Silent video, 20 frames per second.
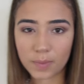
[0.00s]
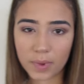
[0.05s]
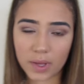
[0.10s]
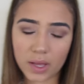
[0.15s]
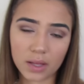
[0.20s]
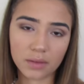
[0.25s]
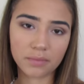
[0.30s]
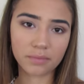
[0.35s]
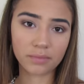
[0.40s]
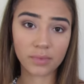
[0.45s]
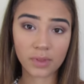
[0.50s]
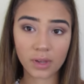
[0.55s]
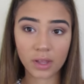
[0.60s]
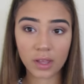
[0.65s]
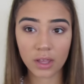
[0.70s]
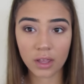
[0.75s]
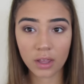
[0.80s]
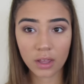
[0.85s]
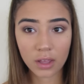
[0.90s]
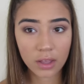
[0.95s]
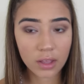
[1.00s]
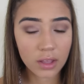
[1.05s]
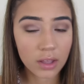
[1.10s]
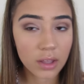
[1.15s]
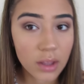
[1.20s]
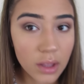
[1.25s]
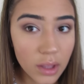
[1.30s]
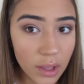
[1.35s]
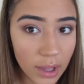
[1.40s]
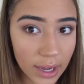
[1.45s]
but
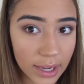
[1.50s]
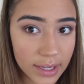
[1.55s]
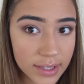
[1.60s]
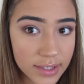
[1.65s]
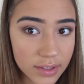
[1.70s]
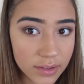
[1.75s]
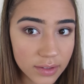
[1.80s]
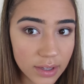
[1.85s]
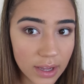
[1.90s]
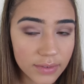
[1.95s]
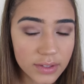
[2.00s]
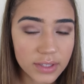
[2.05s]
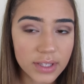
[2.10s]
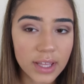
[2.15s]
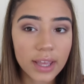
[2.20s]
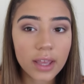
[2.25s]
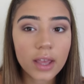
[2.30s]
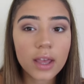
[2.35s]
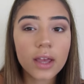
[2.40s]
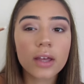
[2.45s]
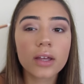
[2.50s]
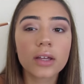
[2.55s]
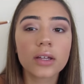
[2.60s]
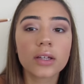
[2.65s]
I still have to like,